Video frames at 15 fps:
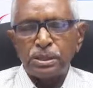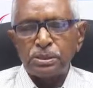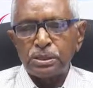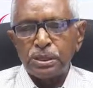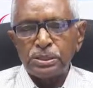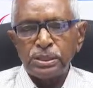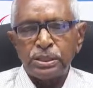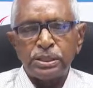
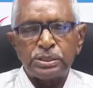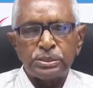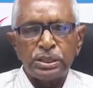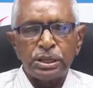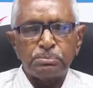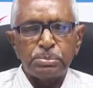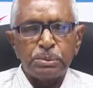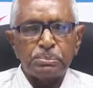reason is
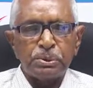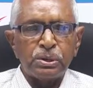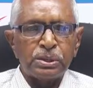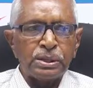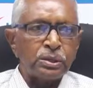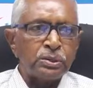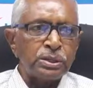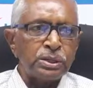that people
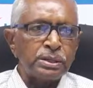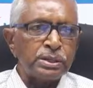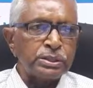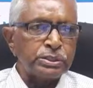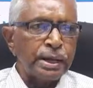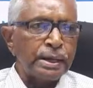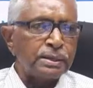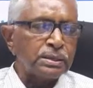cannot
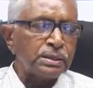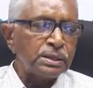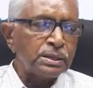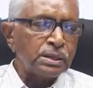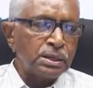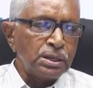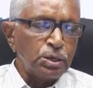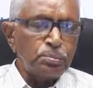understand
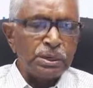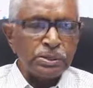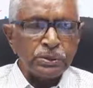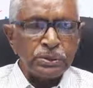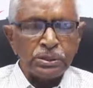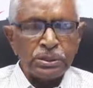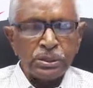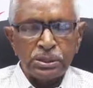
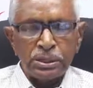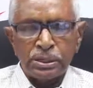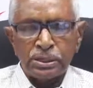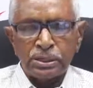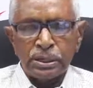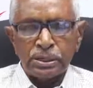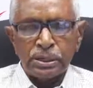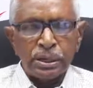between uh,
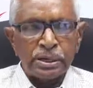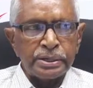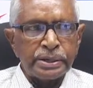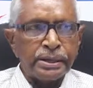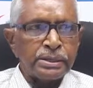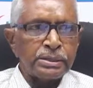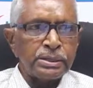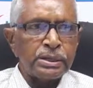the
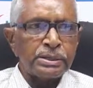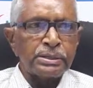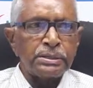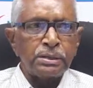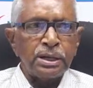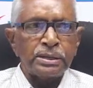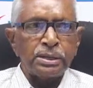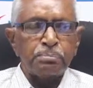cardiac death
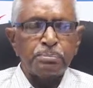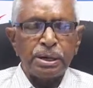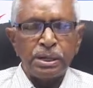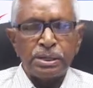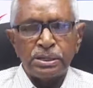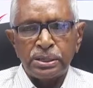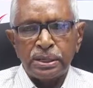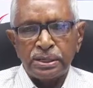and the
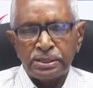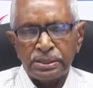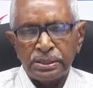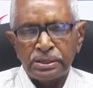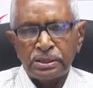brain death.